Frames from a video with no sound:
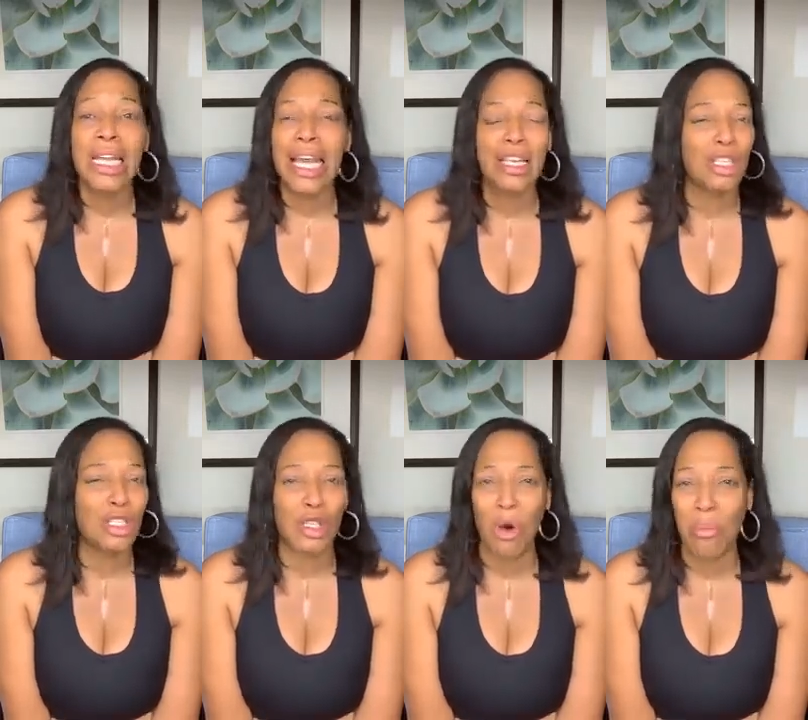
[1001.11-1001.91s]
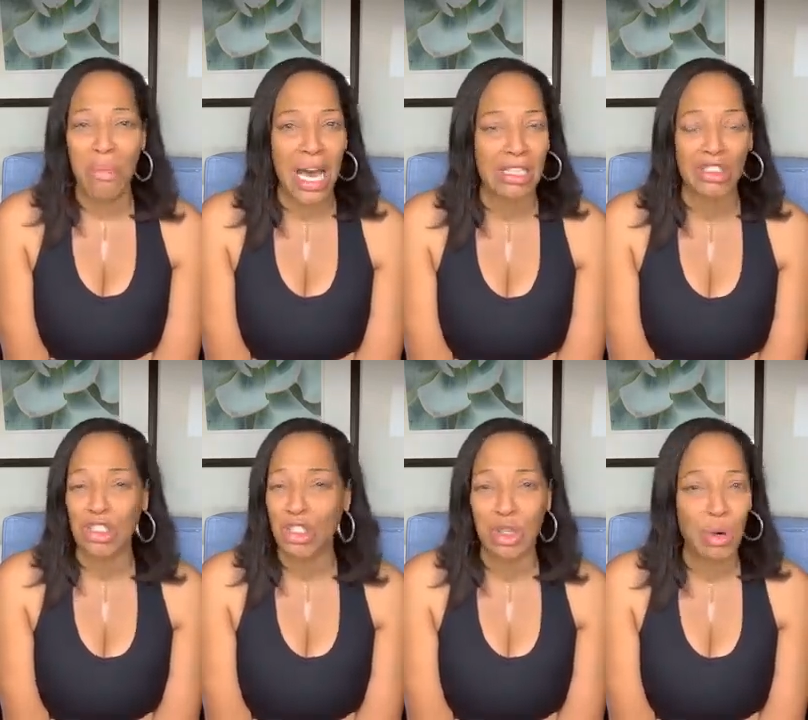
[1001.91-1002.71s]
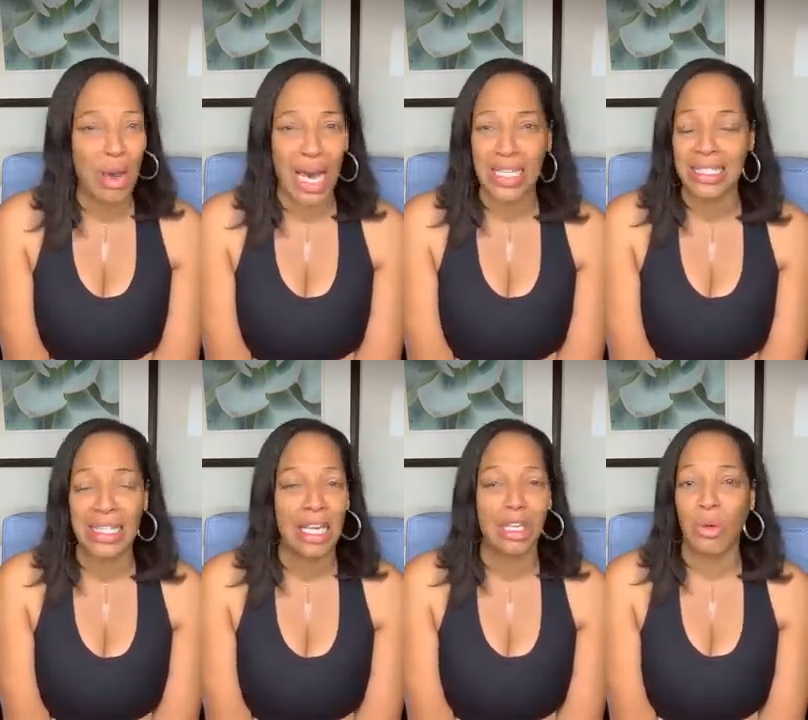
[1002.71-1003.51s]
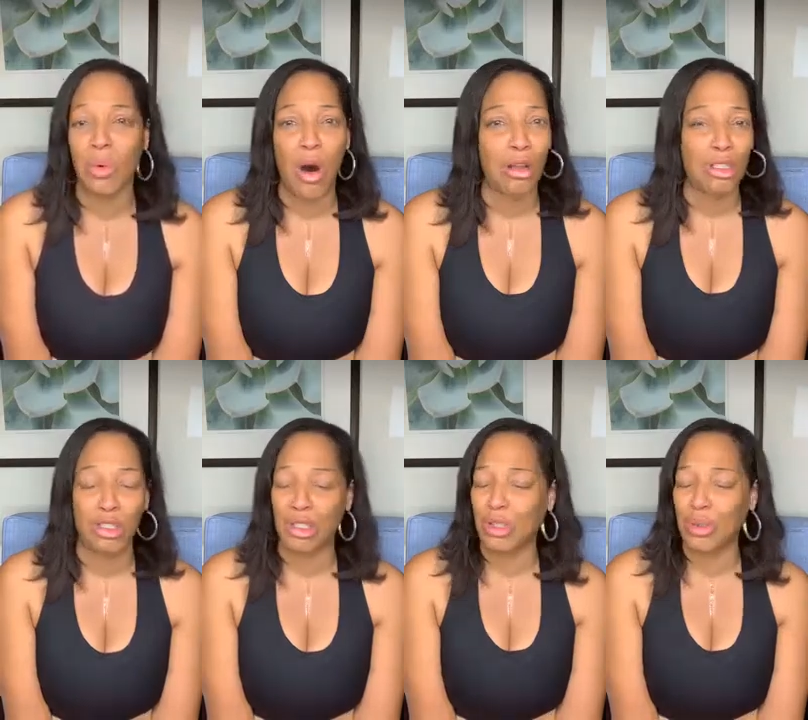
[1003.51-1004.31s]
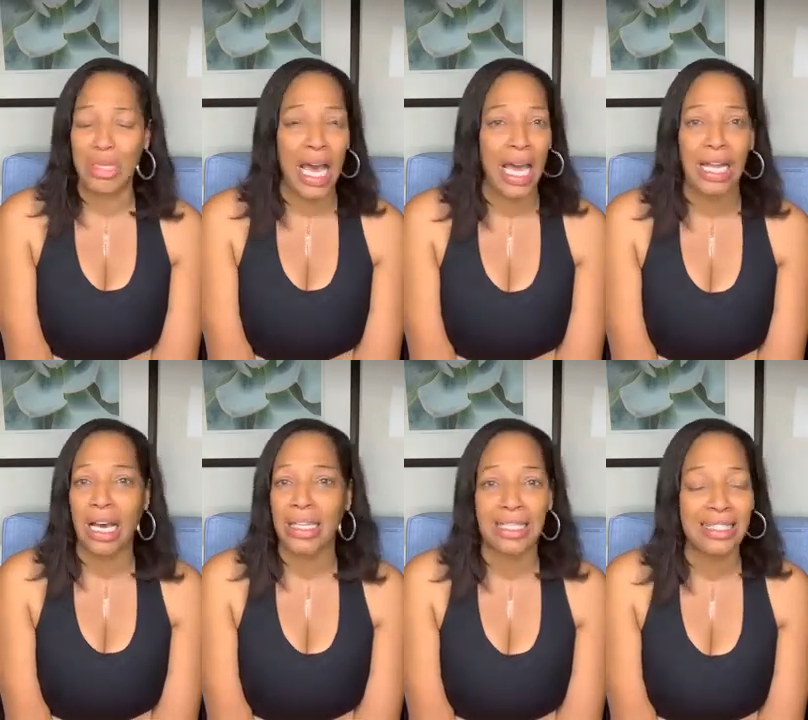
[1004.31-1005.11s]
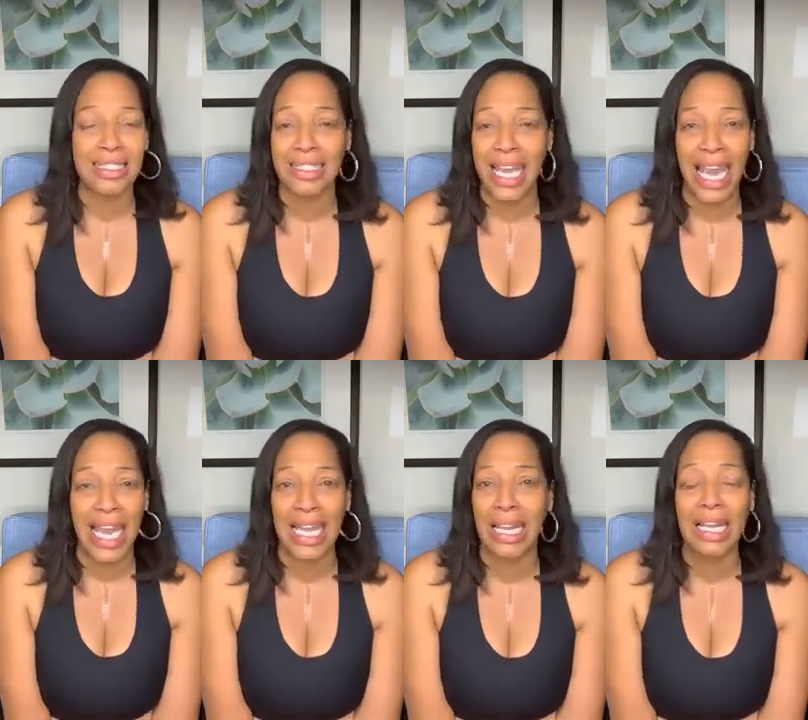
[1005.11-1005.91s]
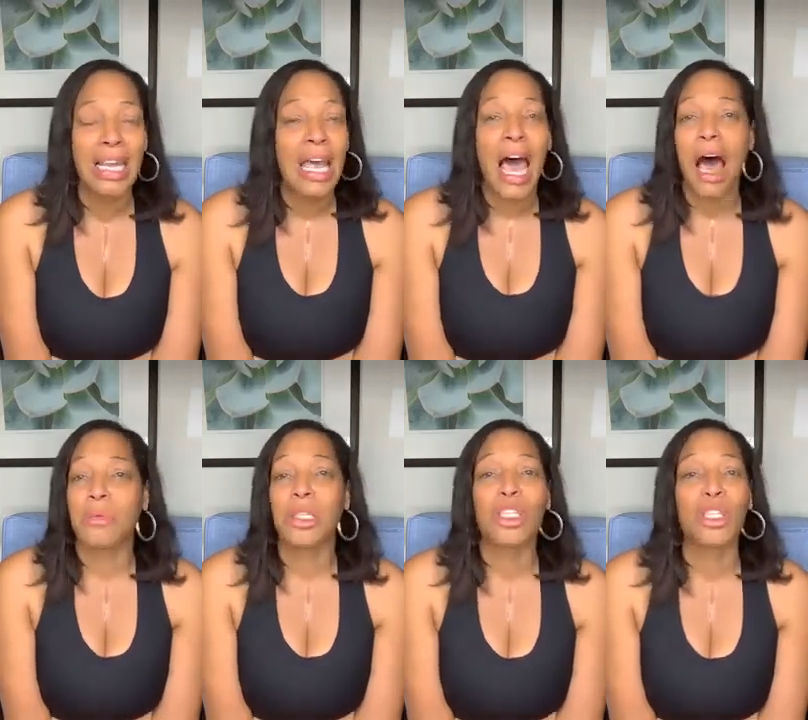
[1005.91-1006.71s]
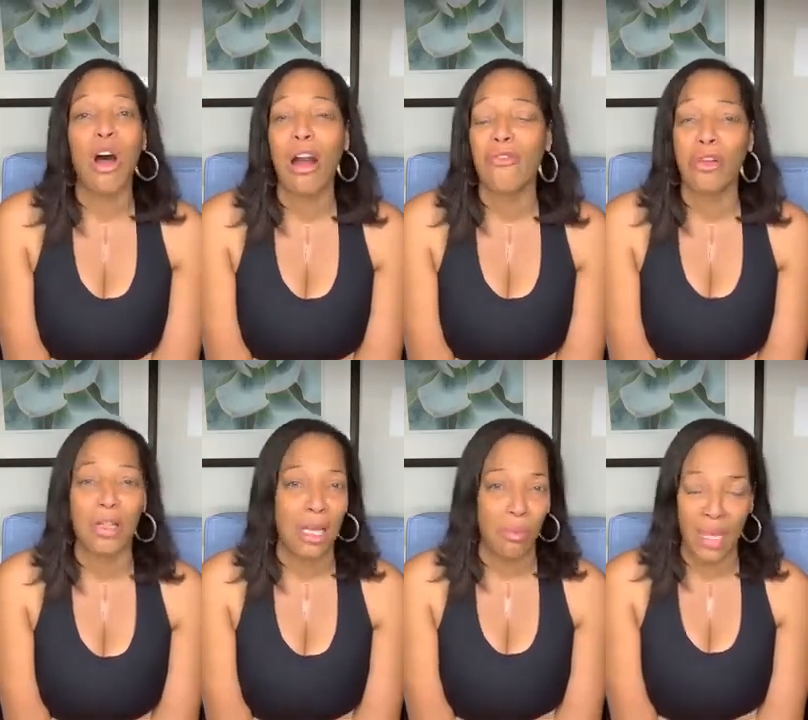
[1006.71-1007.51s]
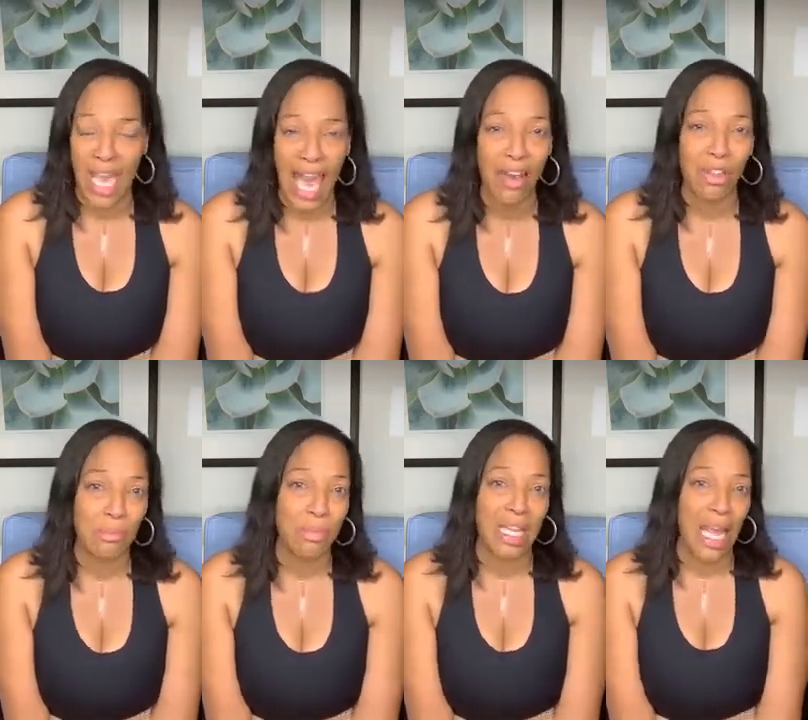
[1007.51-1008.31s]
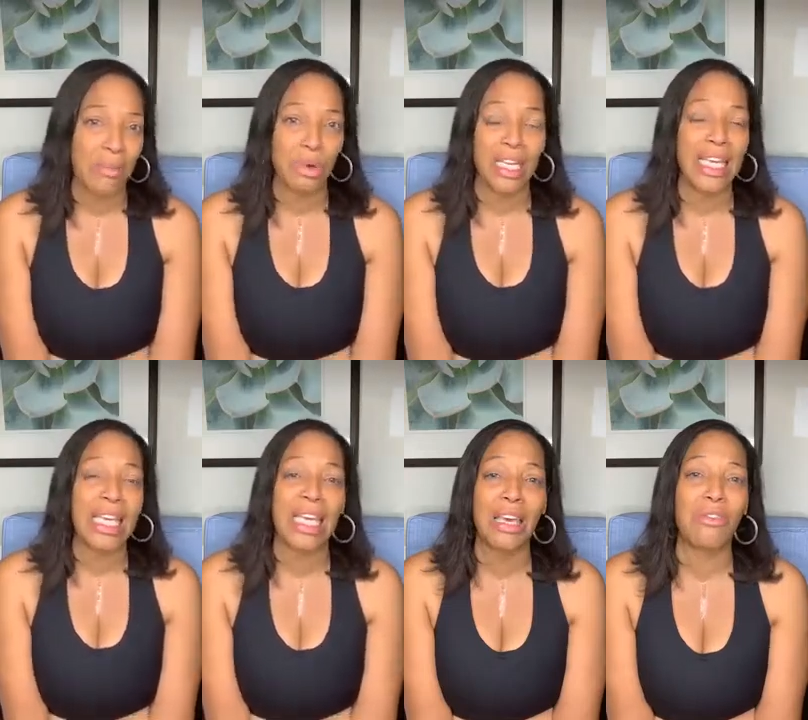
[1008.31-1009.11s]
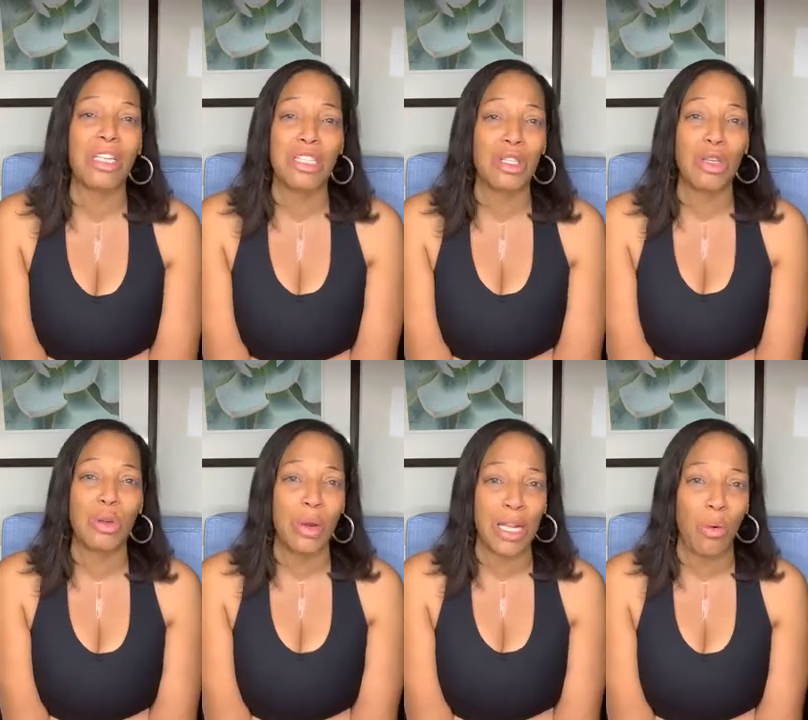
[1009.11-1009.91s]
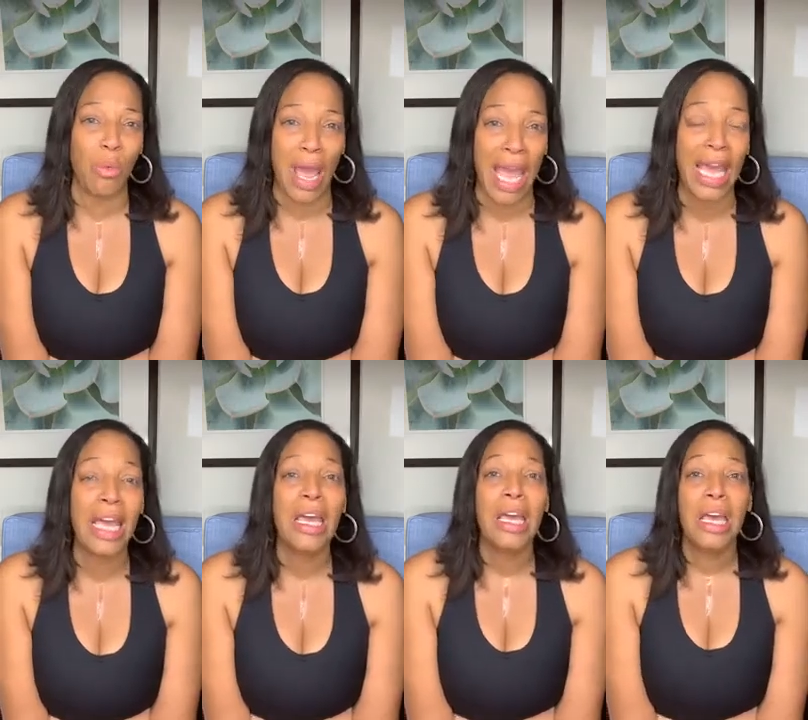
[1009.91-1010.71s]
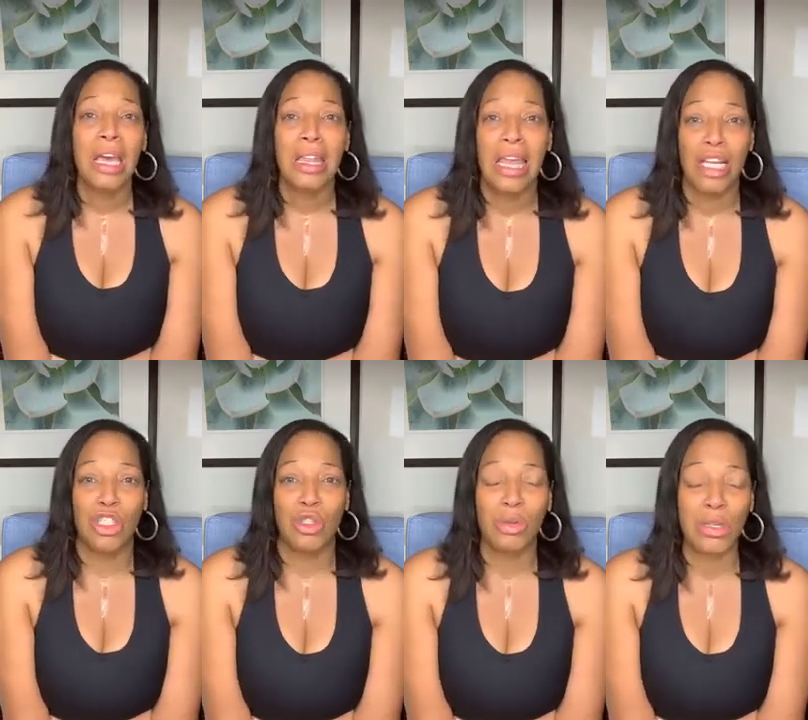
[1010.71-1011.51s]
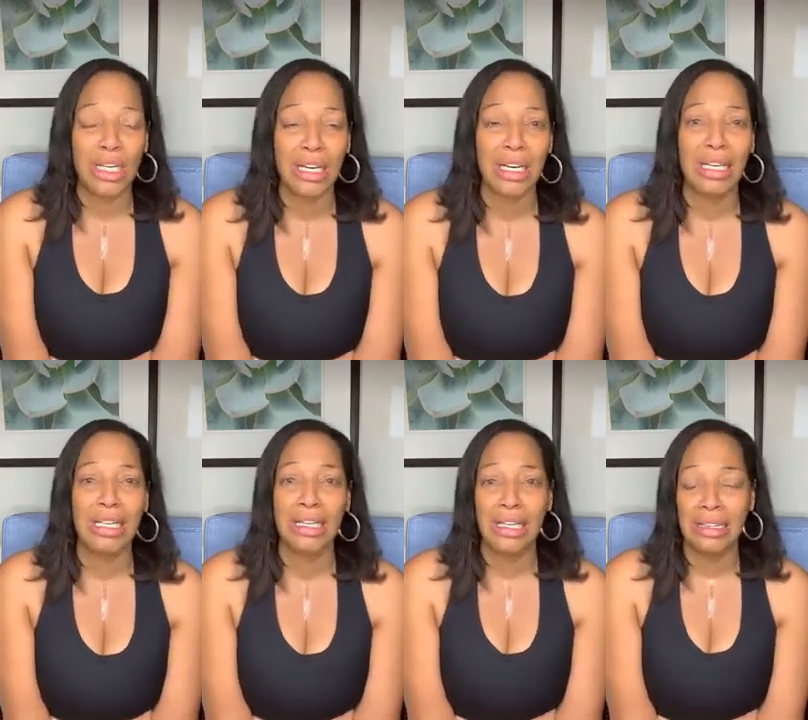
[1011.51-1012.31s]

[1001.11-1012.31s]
There's so much to us that you all do not understand. And I'm sorrowful that we haven't been able to give it to you in a way that you could